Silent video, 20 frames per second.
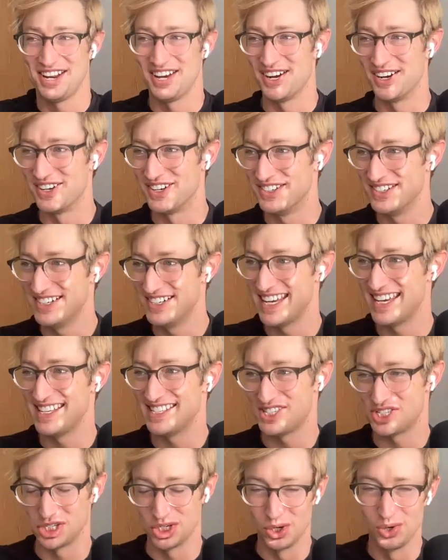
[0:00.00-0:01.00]
know
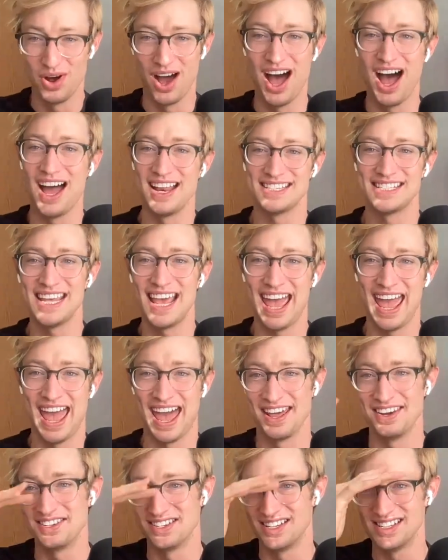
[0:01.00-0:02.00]
is too hot to
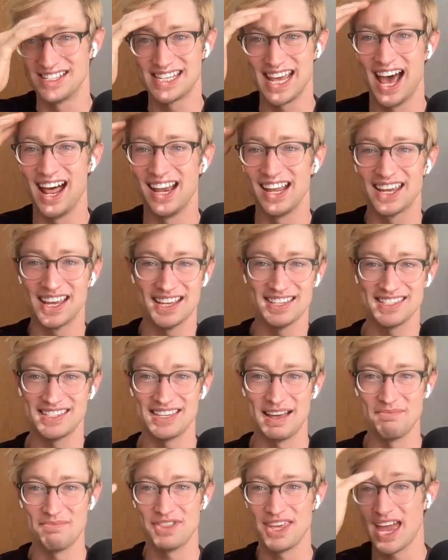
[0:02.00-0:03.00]
handle telling us
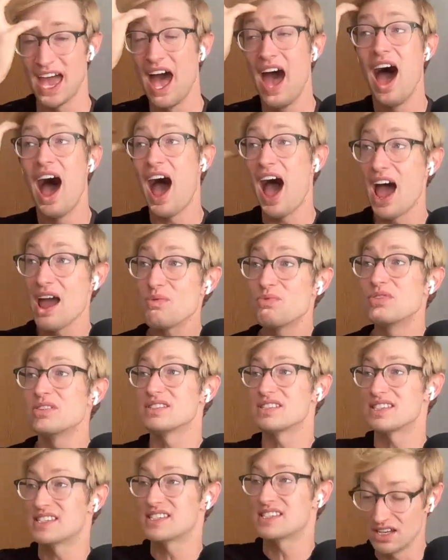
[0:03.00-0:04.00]
something i will
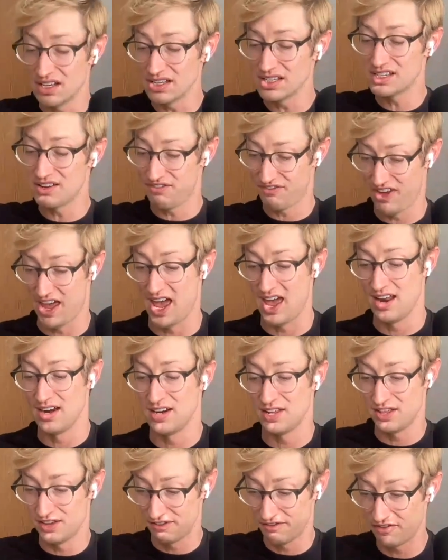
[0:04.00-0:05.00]
still
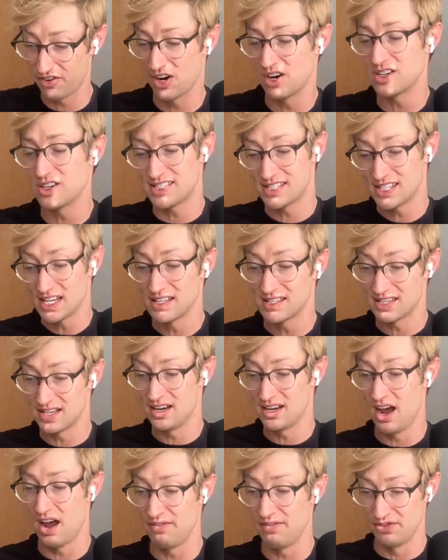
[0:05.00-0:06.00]
defend the first
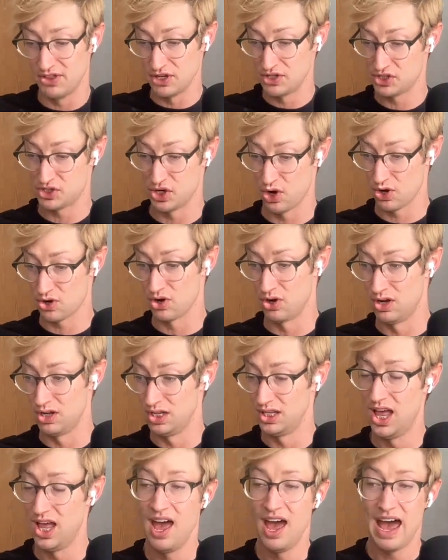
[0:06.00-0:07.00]
season of the
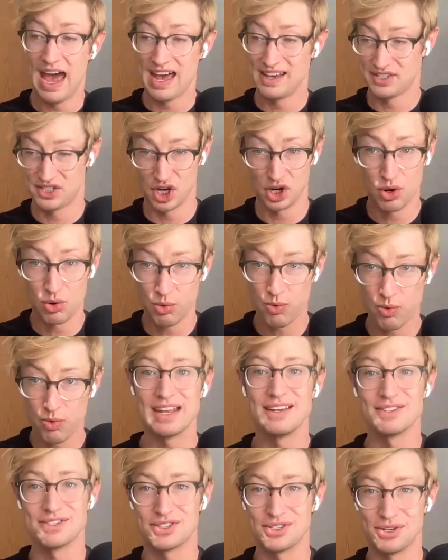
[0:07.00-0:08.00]
circle as a
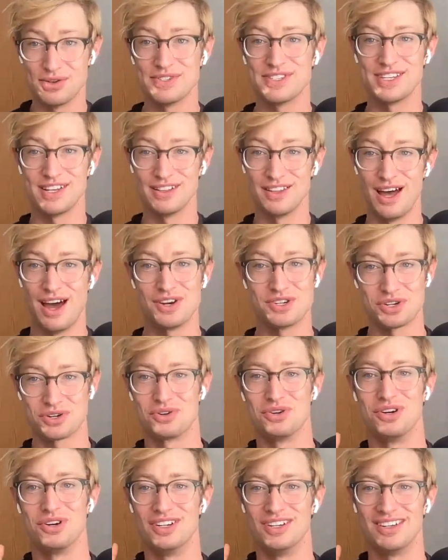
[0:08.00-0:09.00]
great
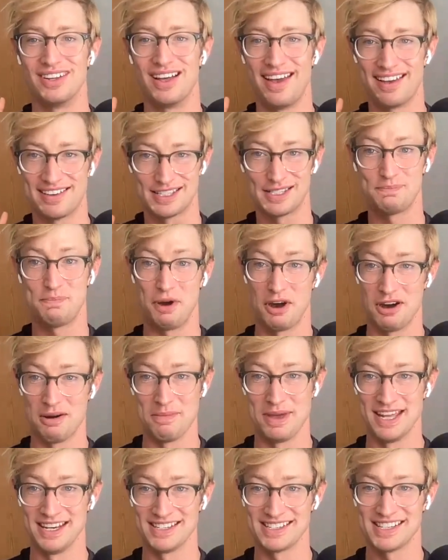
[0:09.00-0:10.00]
sociological uh-huh.
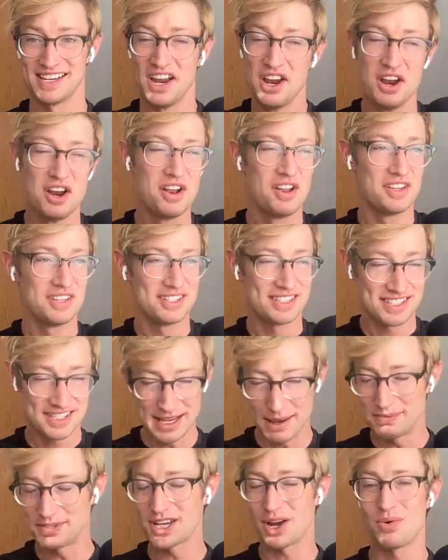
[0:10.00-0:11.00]
experiment uh-huh. I
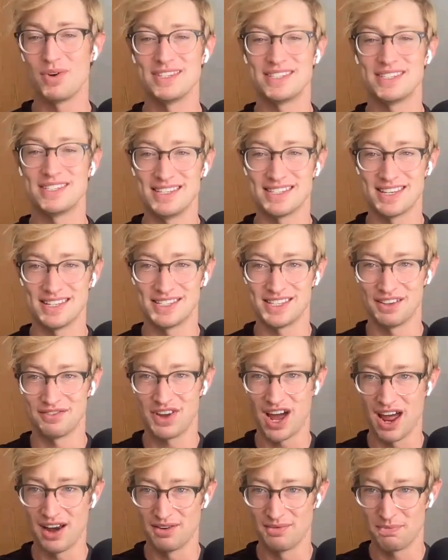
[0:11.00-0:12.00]
love the seasons circle. have
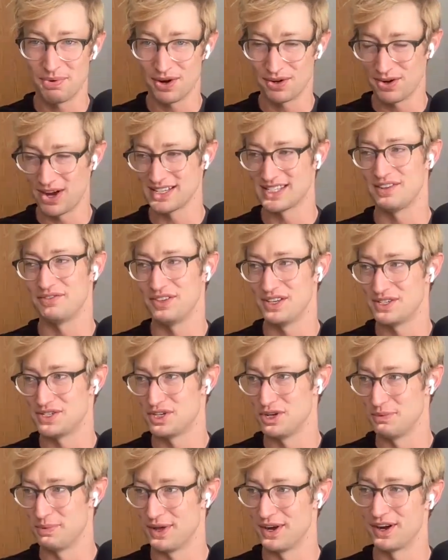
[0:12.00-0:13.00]
gotten progressively
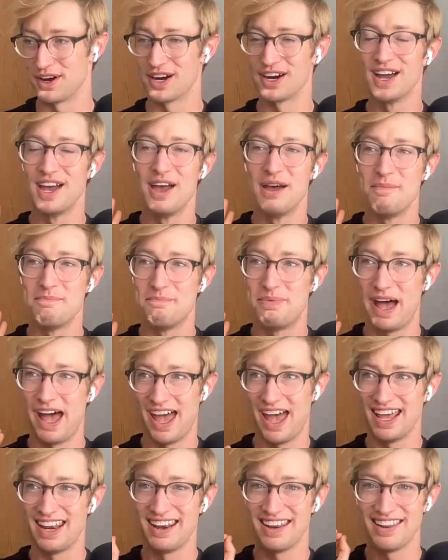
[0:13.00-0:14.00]
stupider,
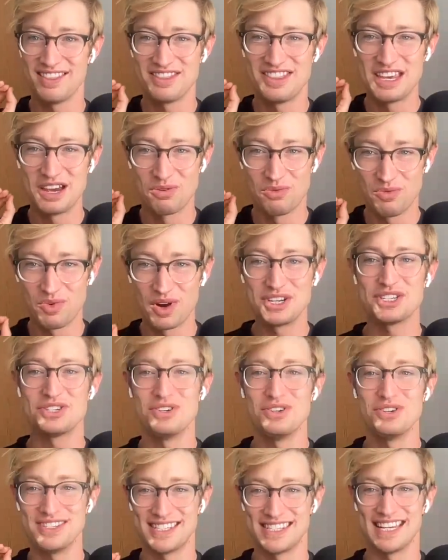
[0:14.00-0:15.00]
but the uh-huh.
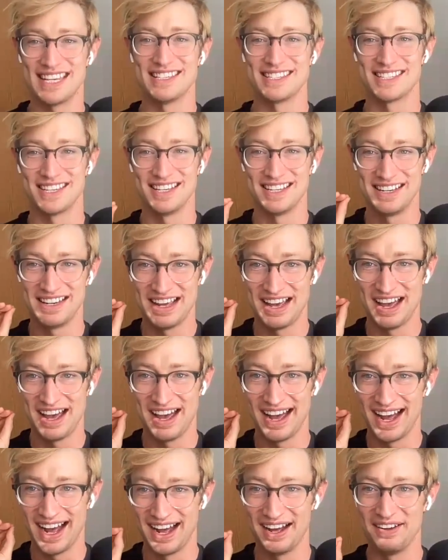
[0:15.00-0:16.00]
original season
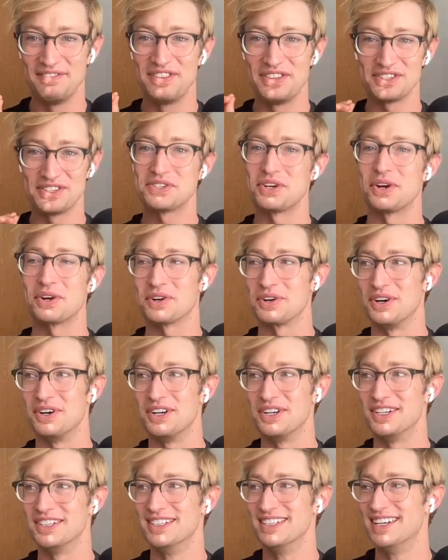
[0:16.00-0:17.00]
of the
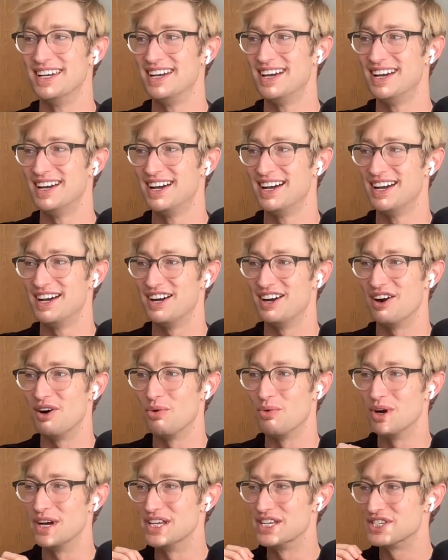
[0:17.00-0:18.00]
circle
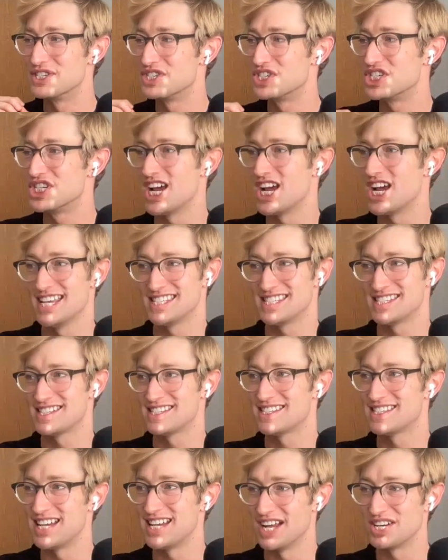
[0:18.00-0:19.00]
was just
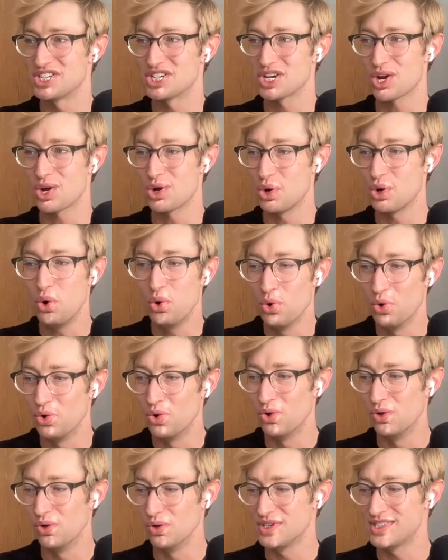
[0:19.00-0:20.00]
such a
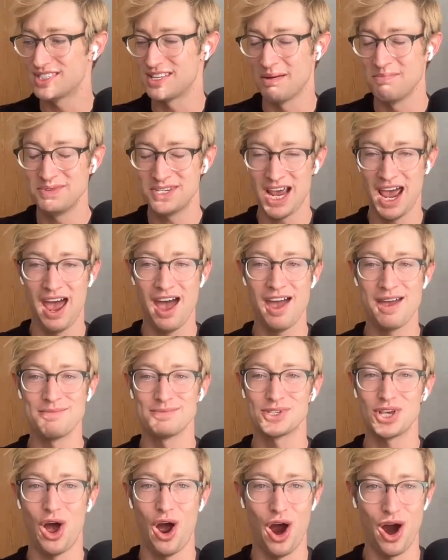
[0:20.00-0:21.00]
cool,
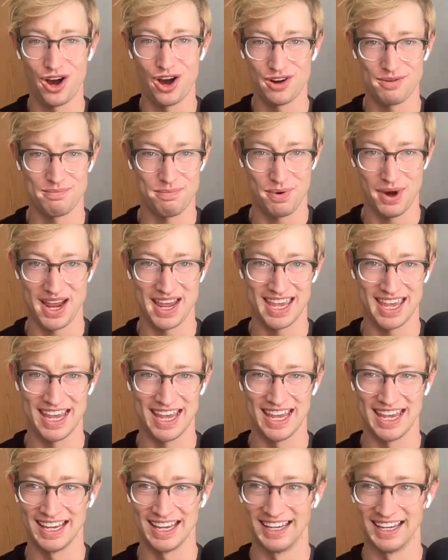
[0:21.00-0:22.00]
sometimes
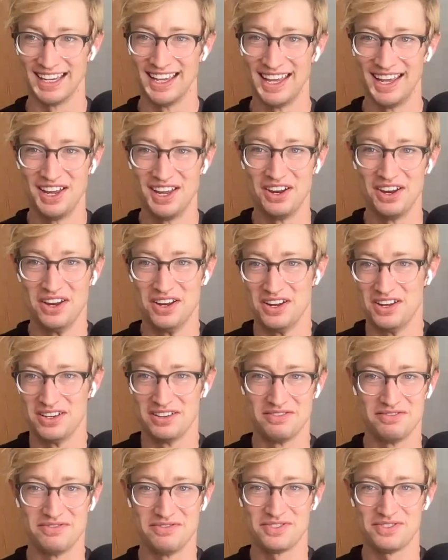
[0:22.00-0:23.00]
heartbreaking mm-hmm.
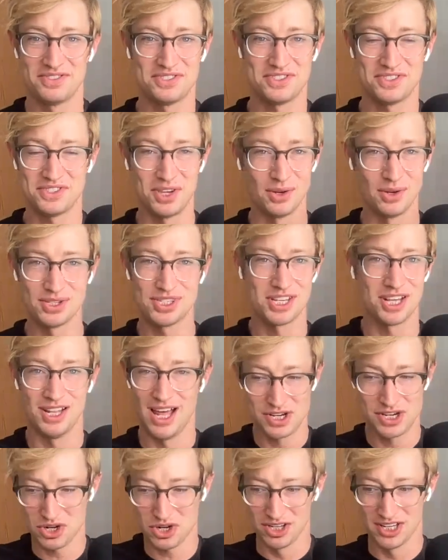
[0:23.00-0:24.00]

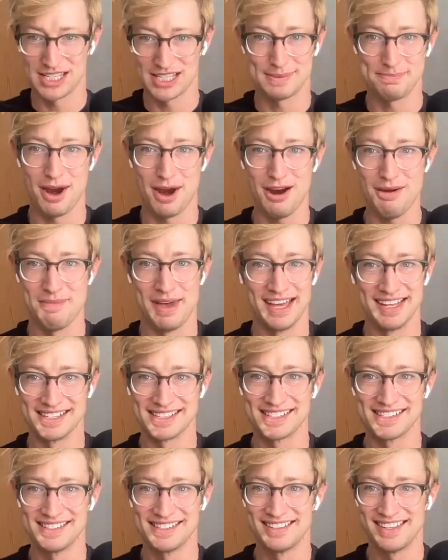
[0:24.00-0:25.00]
sociological
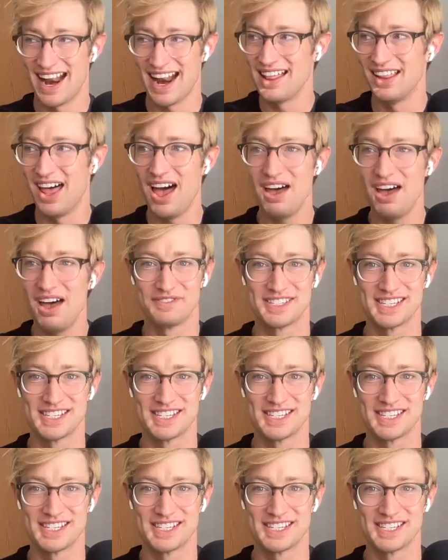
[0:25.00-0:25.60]
experiment that I love.